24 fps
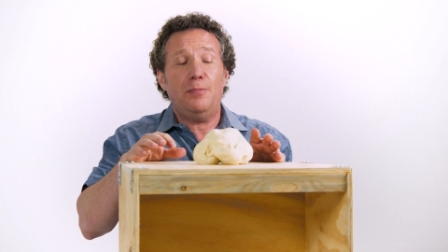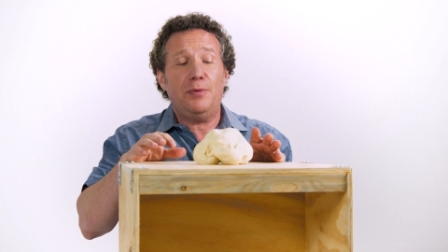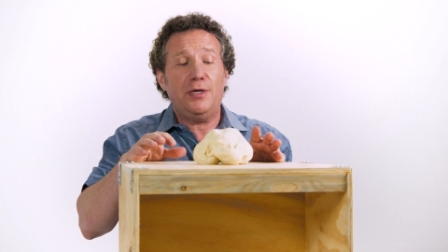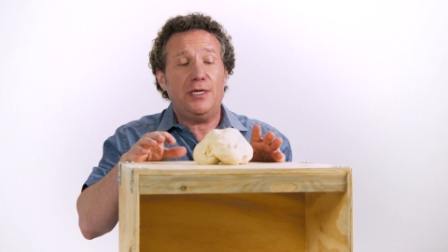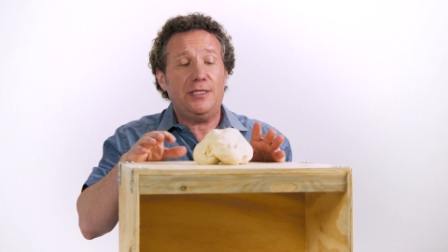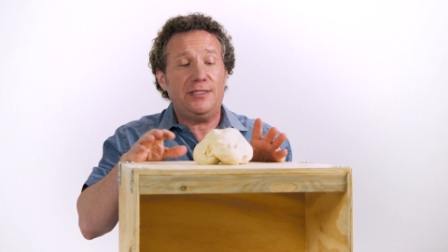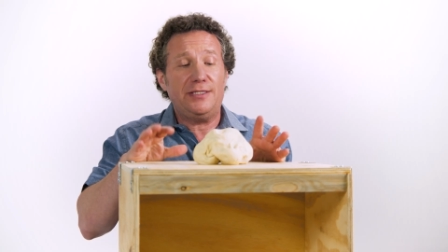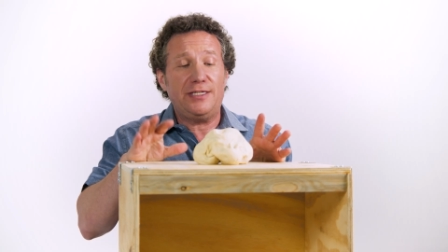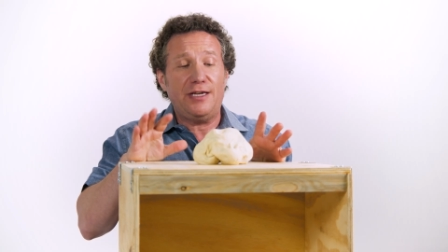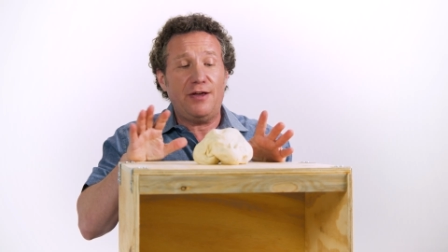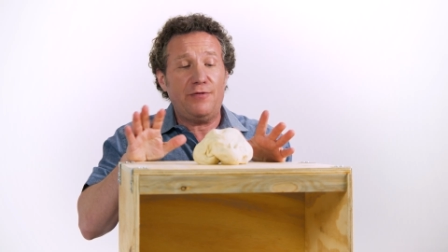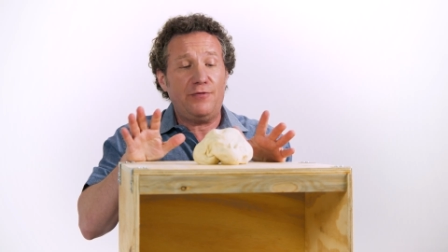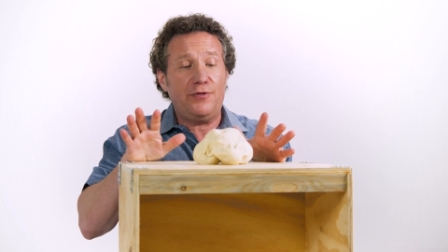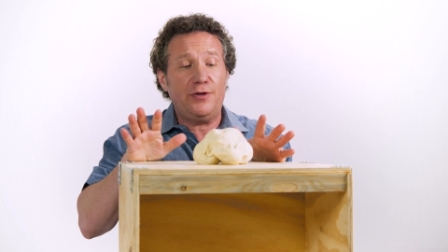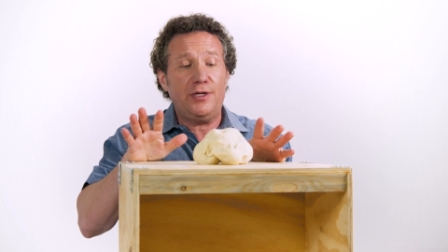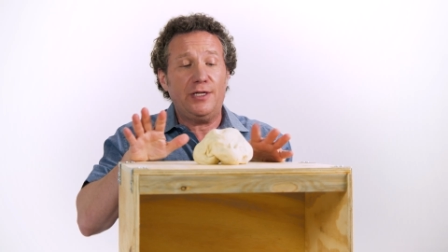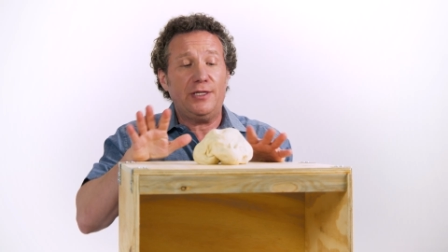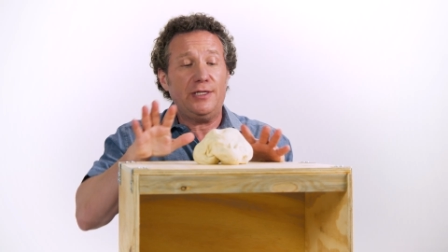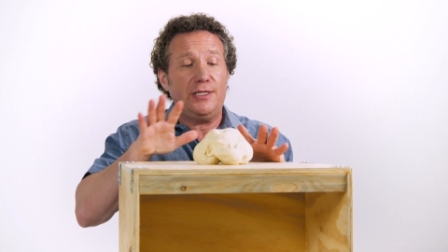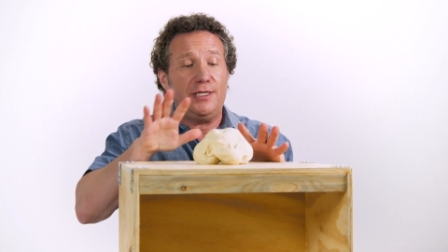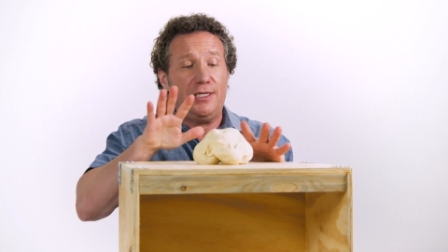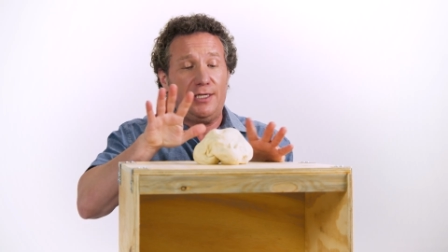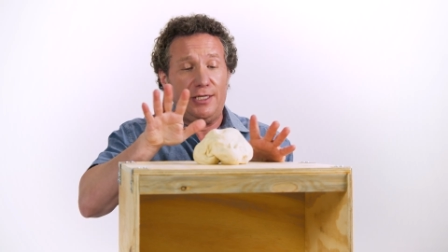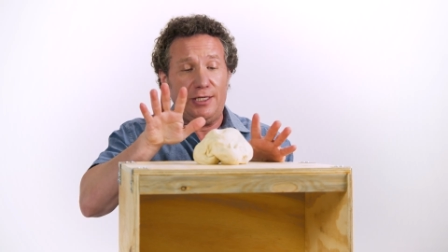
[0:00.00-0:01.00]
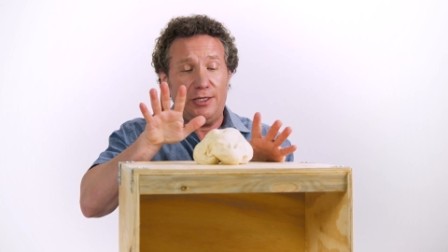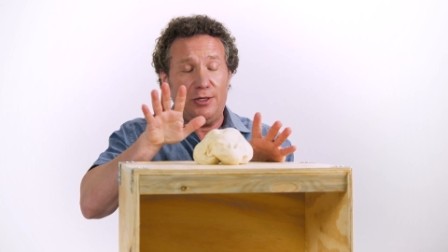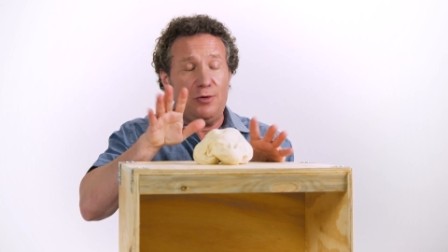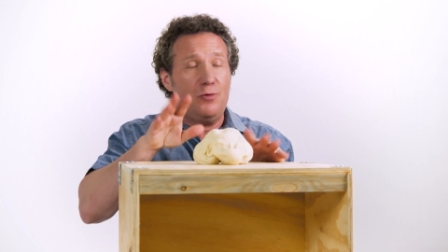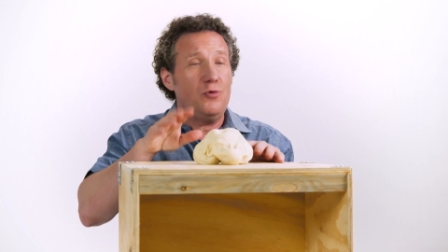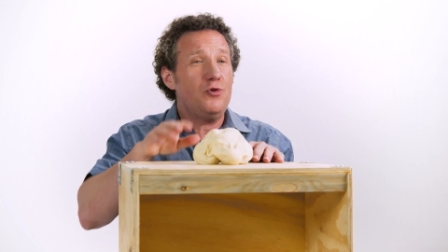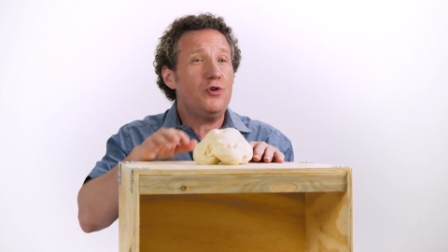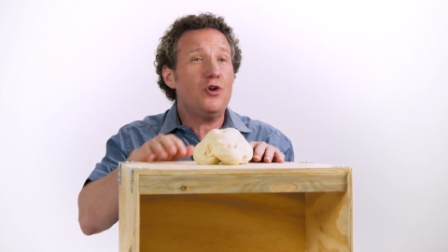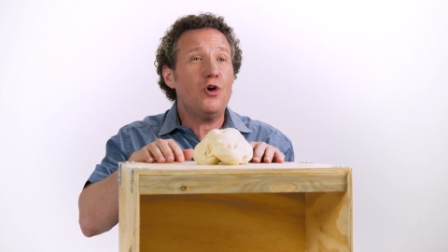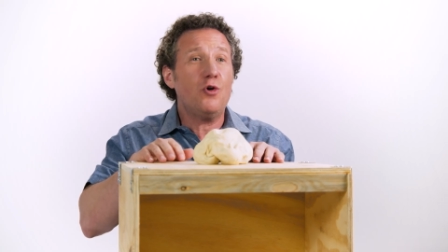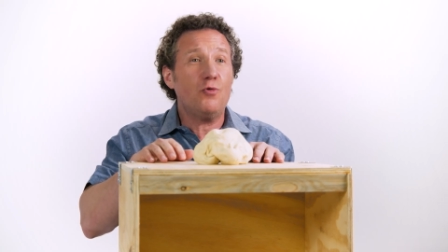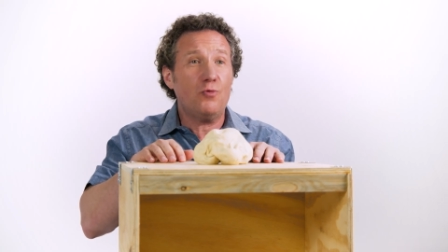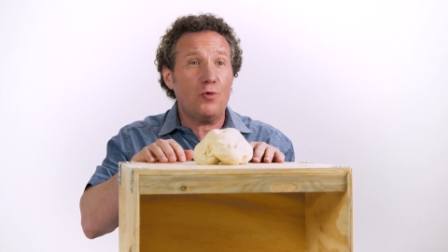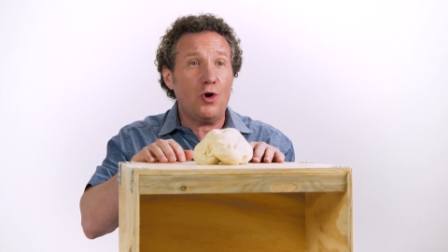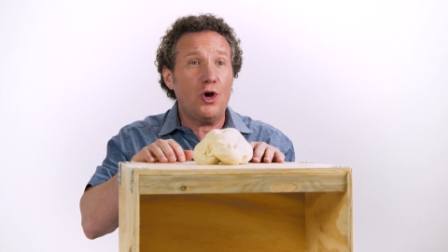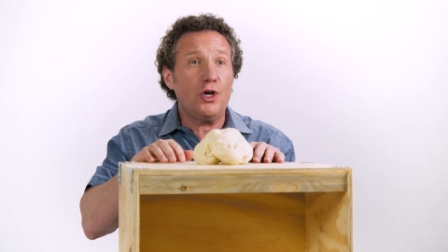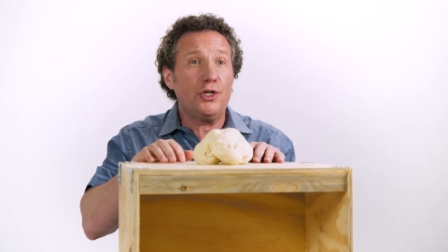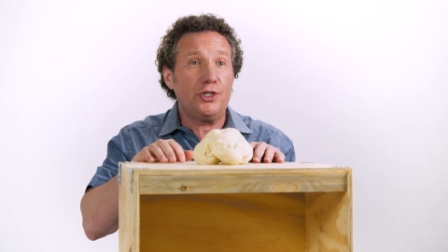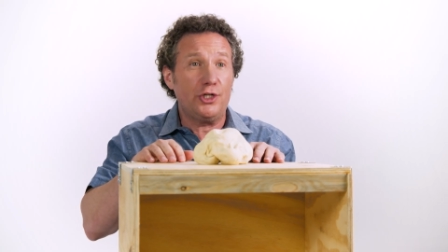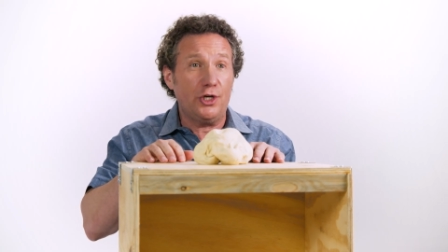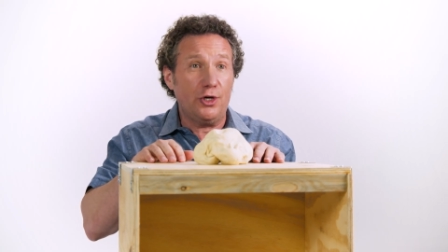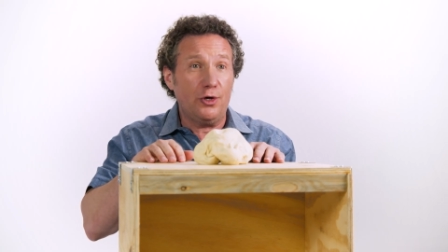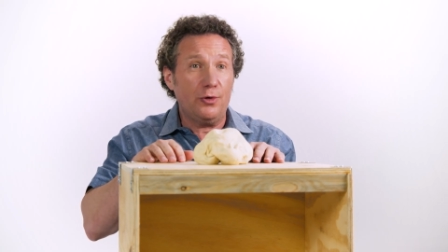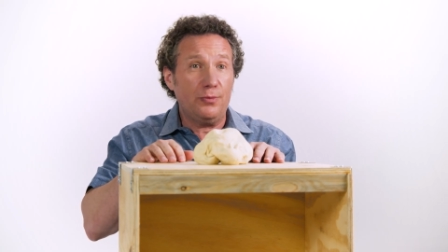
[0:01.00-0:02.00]
but definitely no raw
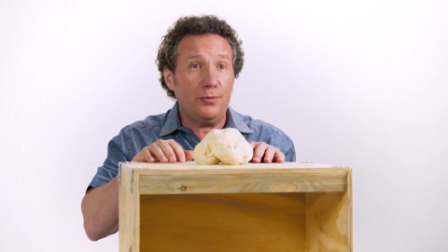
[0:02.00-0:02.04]
dough.